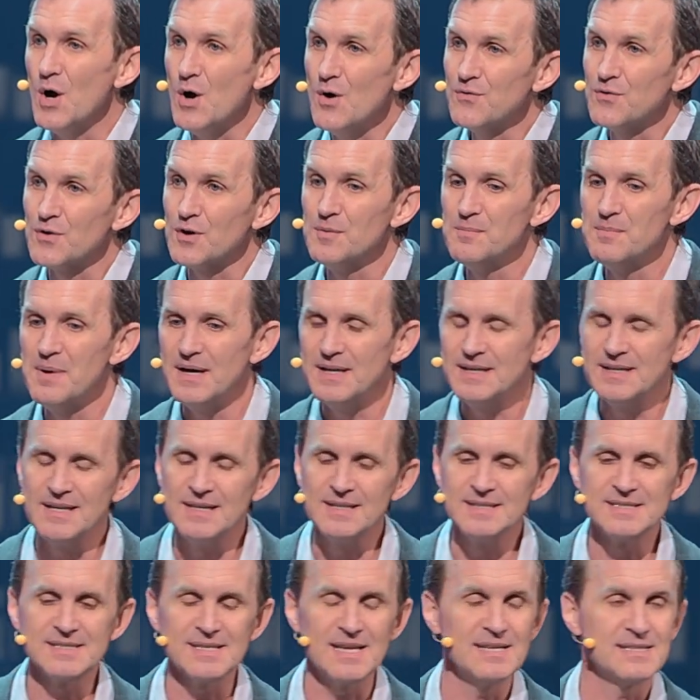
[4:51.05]

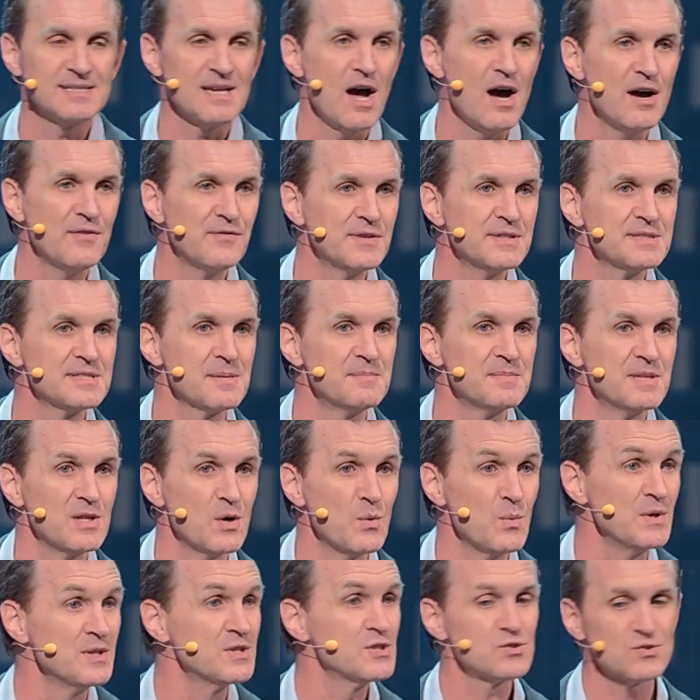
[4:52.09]
overabundance is often something
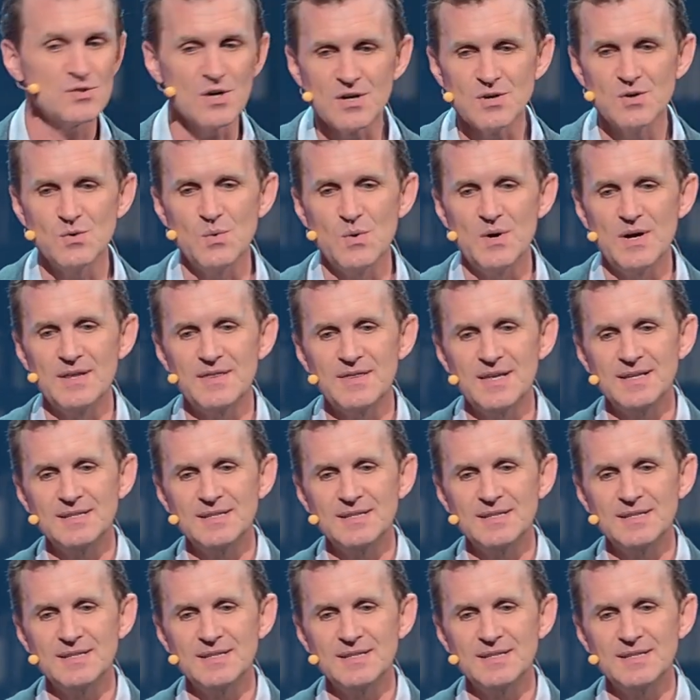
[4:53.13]
that we struggle with.